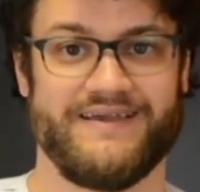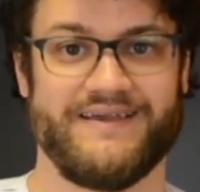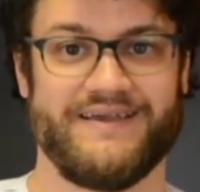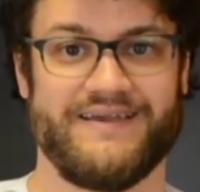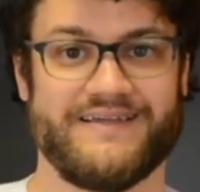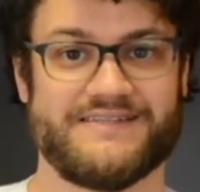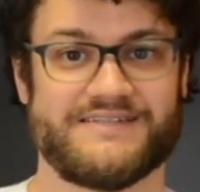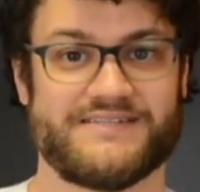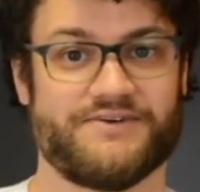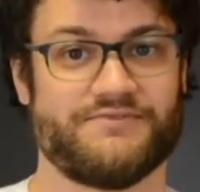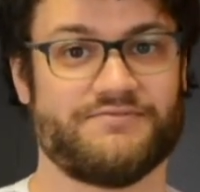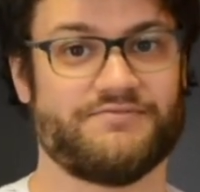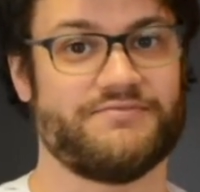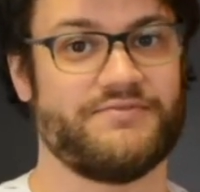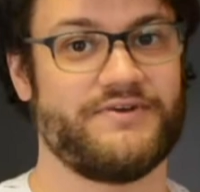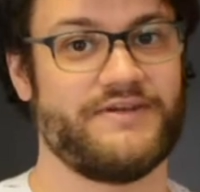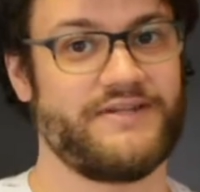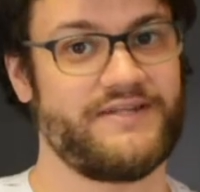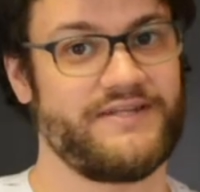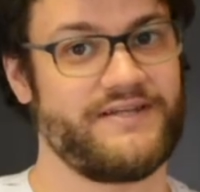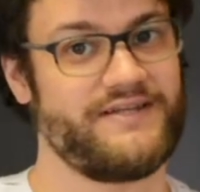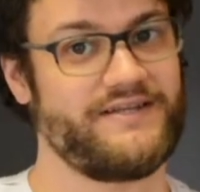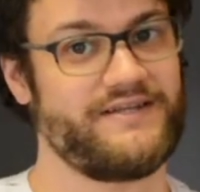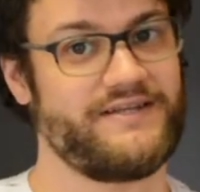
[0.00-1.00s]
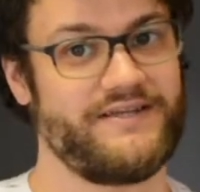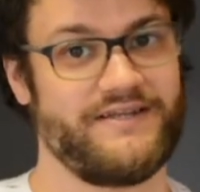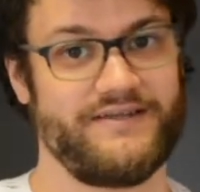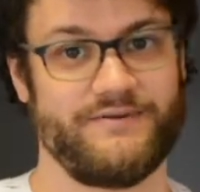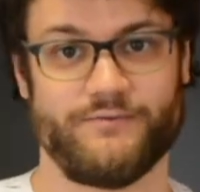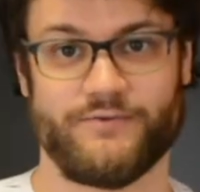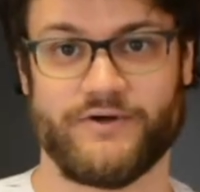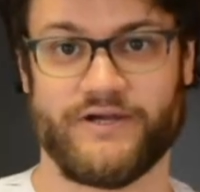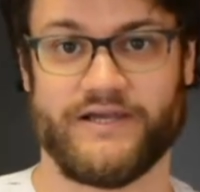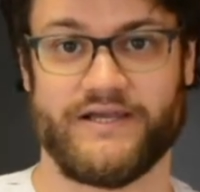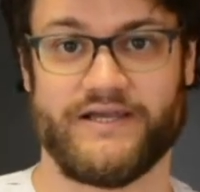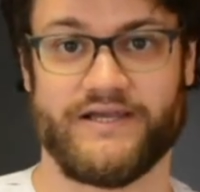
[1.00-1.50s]
It's a really neat
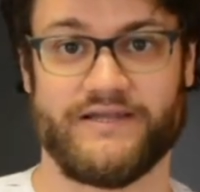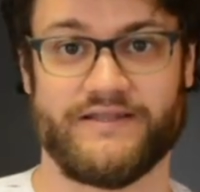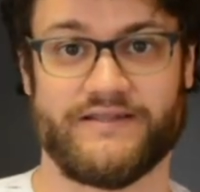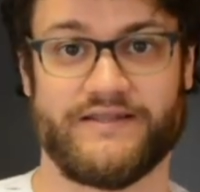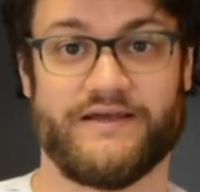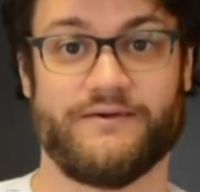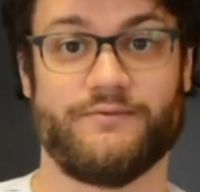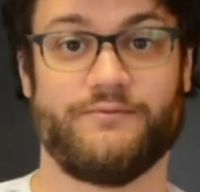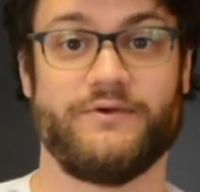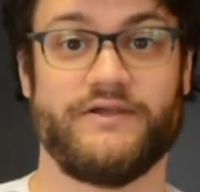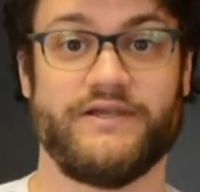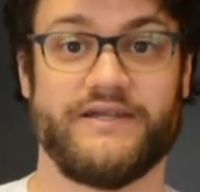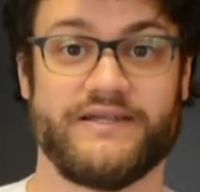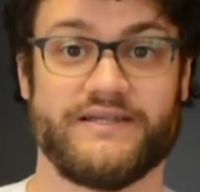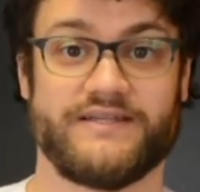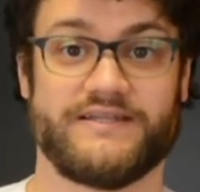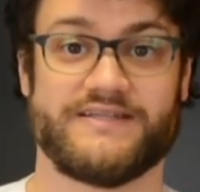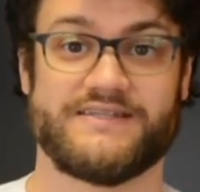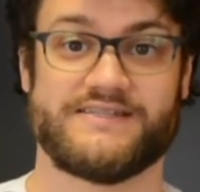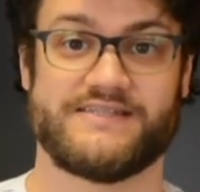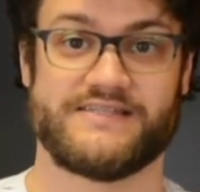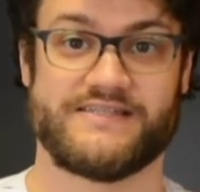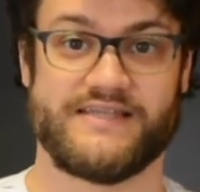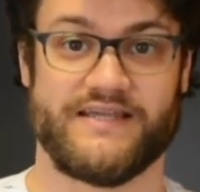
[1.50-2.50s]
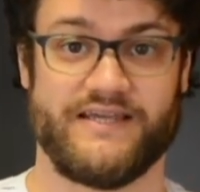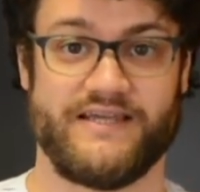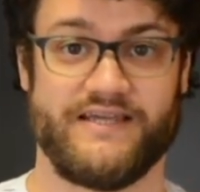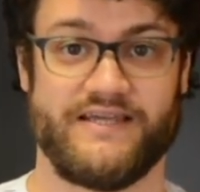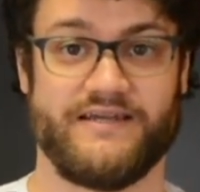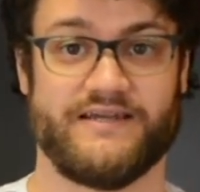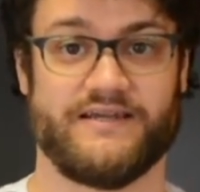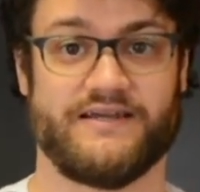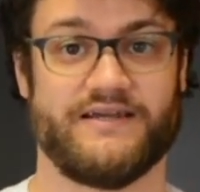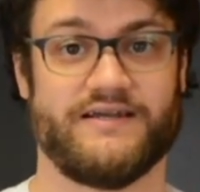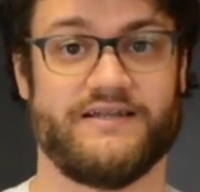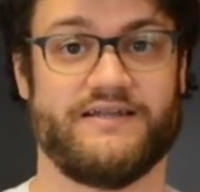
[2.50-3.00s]
way that we get to
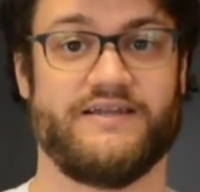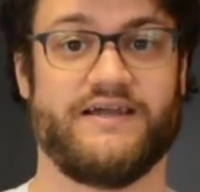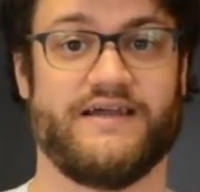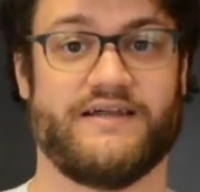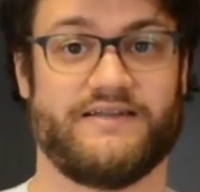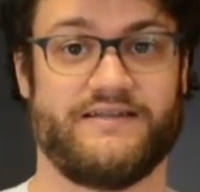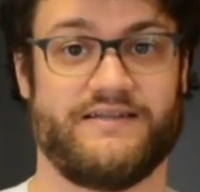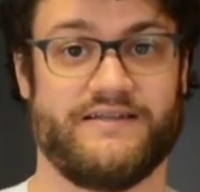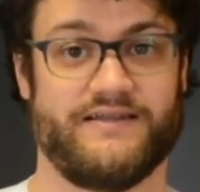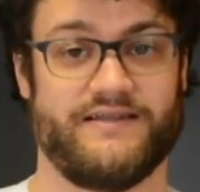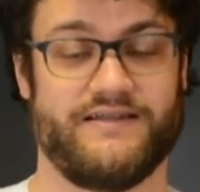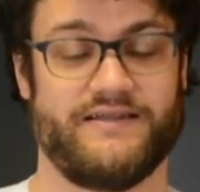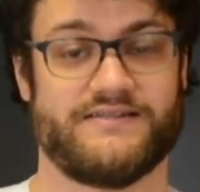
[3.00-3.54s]
stay connected.